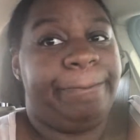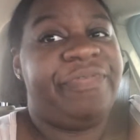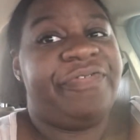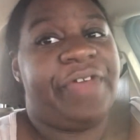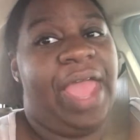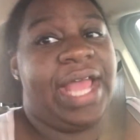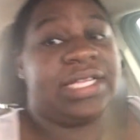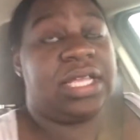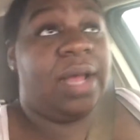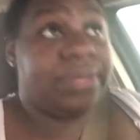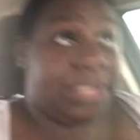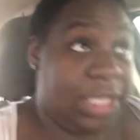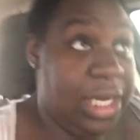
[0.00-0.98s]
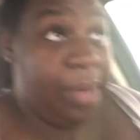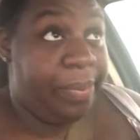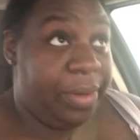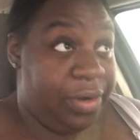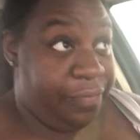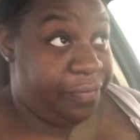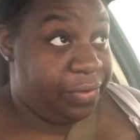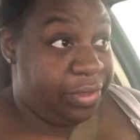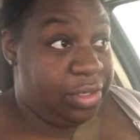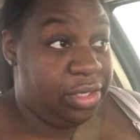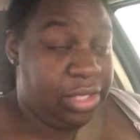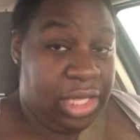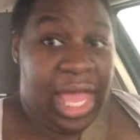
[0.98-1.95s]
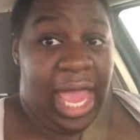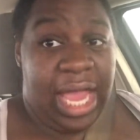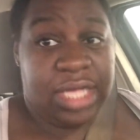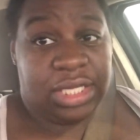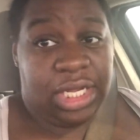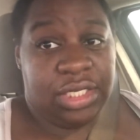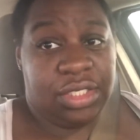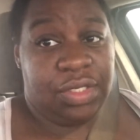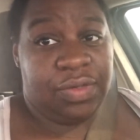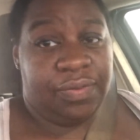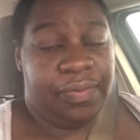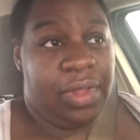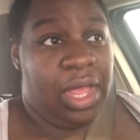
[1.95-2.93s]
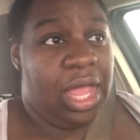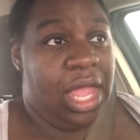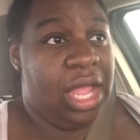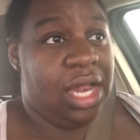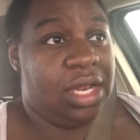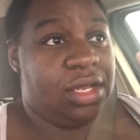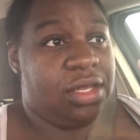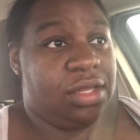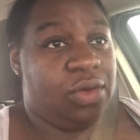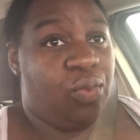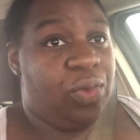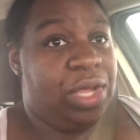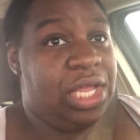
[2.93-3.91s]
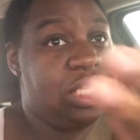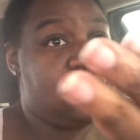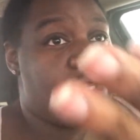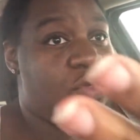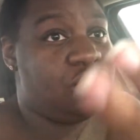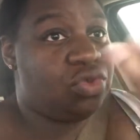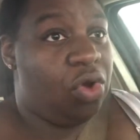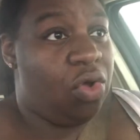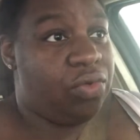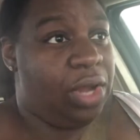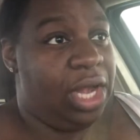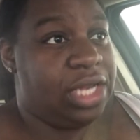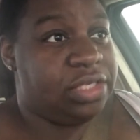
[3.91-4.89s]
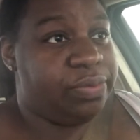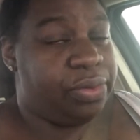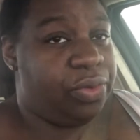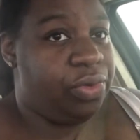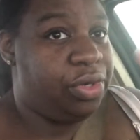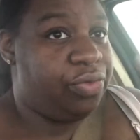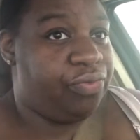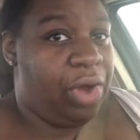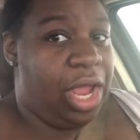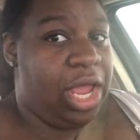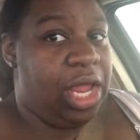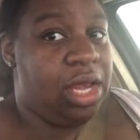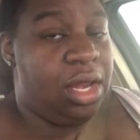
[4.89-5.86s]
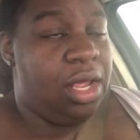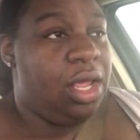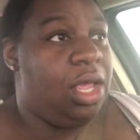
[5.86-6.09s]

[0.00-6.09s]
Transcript: fast. I'm sitting up under a gas station and the wind is so strong that it's blowing the rain.